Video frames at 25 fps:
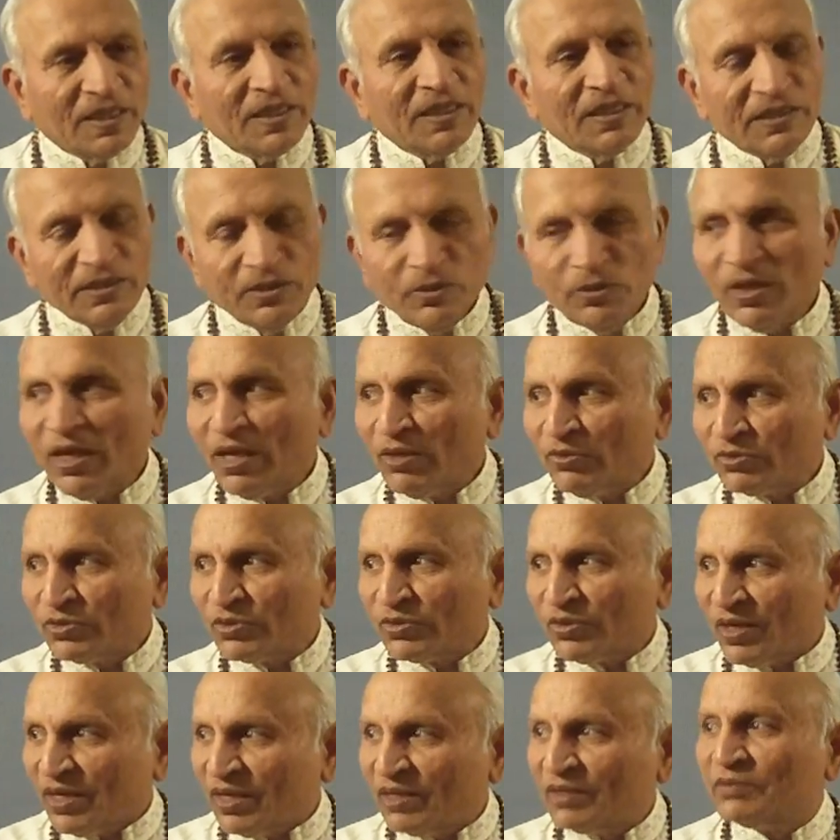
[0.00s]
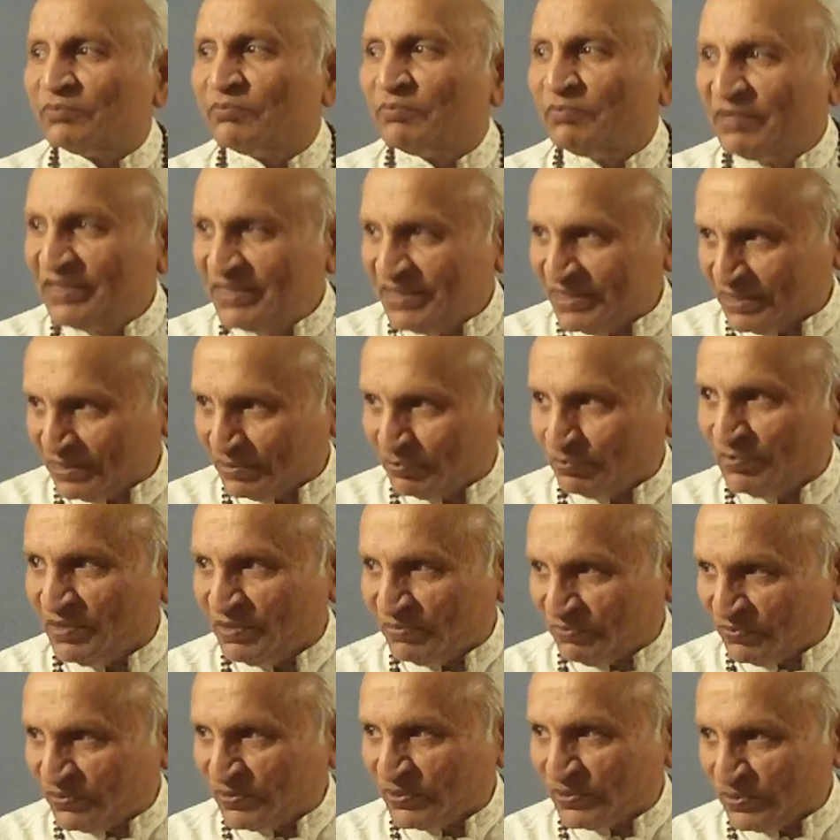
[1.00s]
You have to earn million
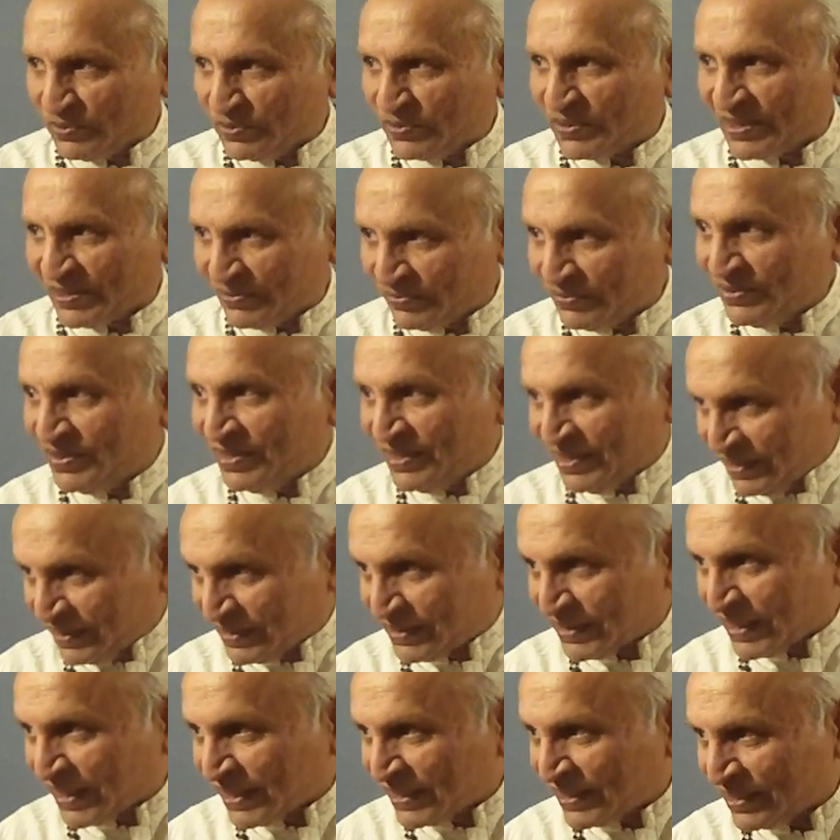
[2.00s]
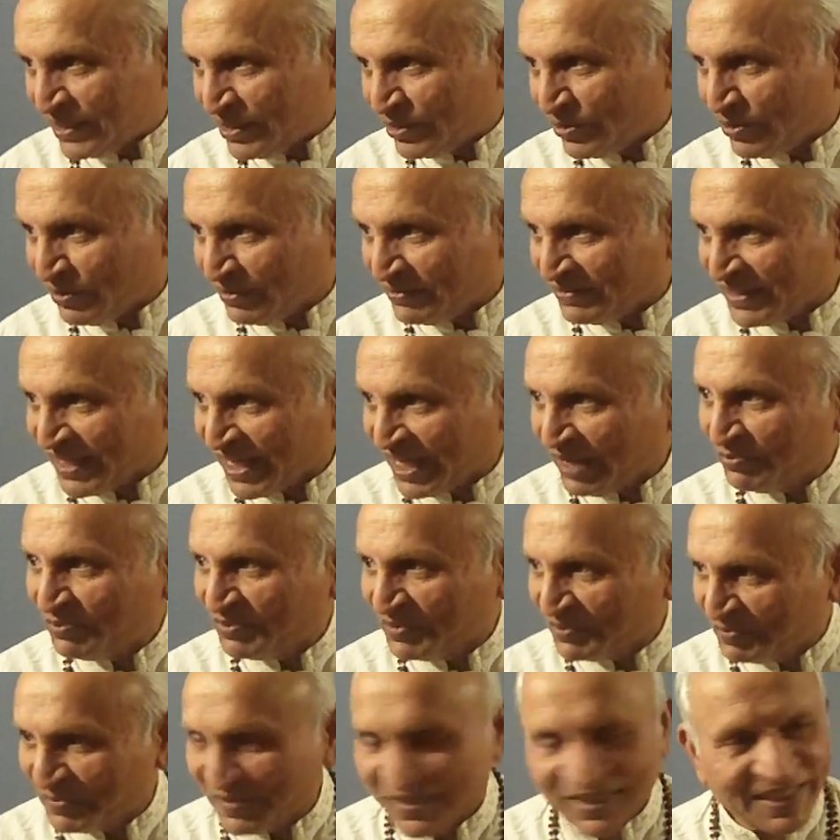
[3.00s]
before you give charity of
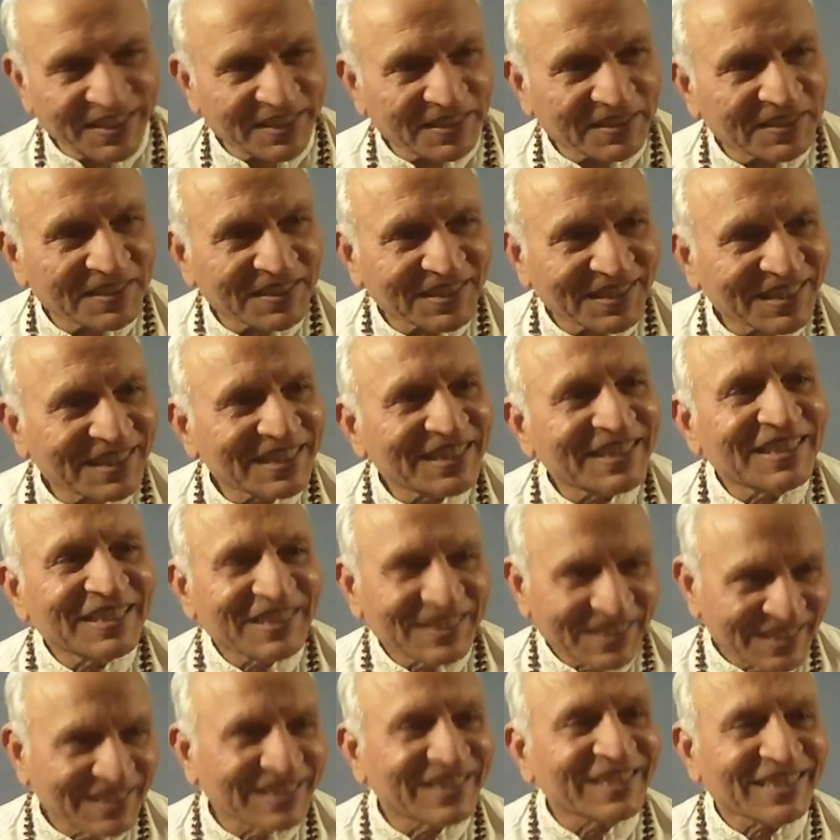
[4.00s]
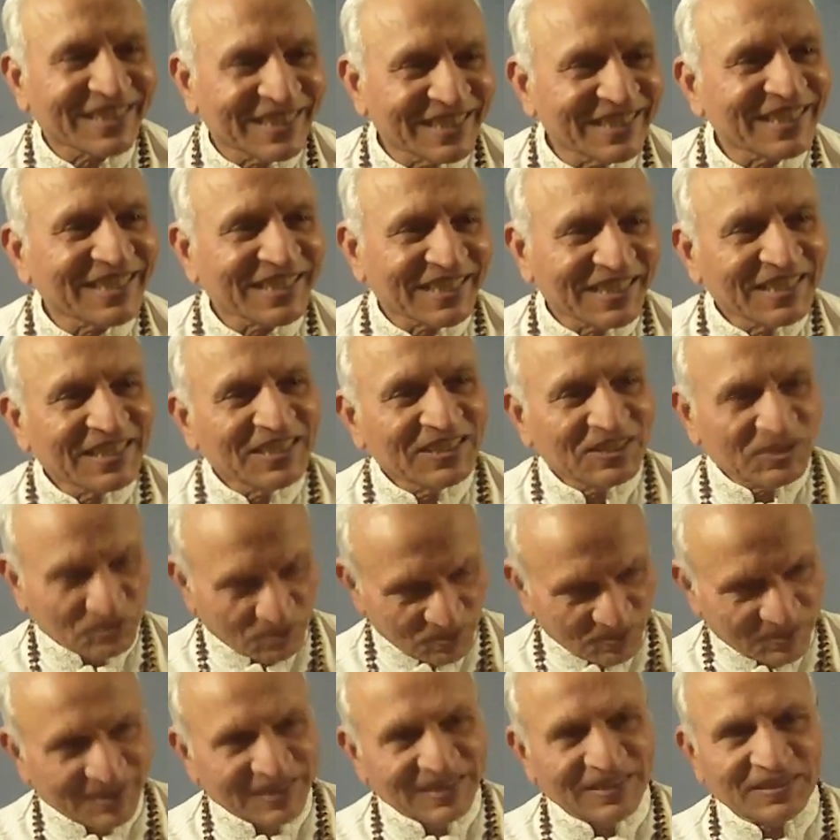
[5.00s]
500,000. Okay. So
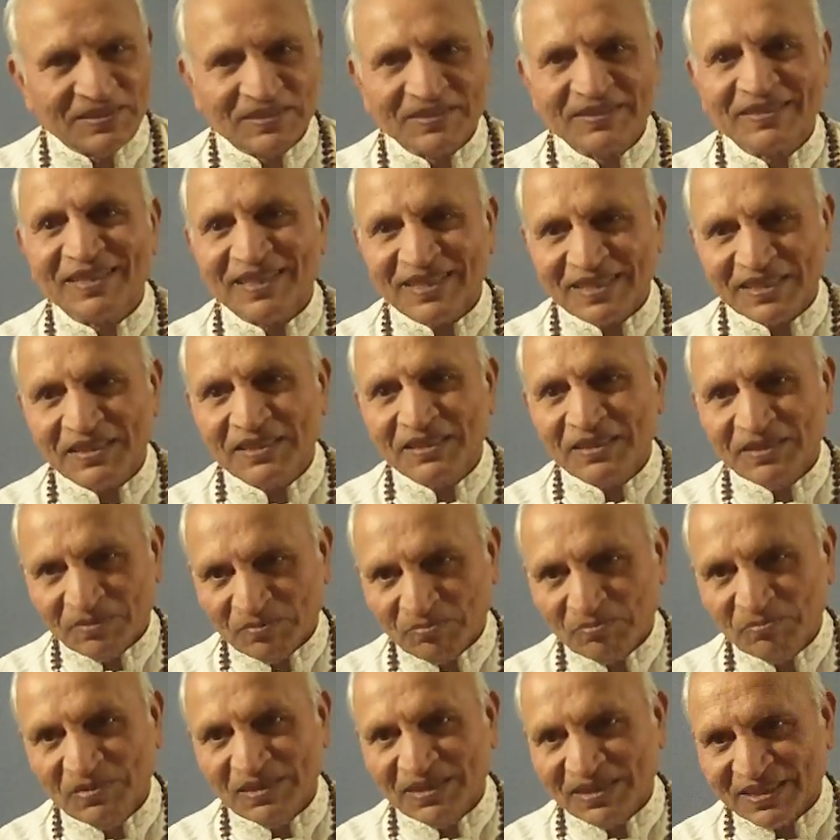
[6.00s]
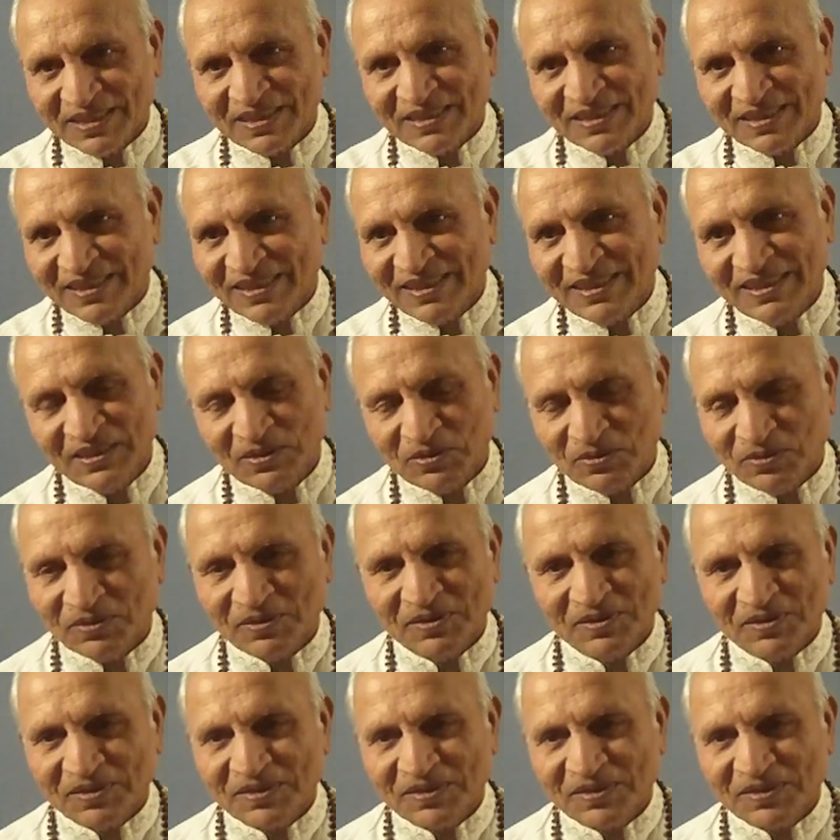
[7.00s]
this is like building the ego.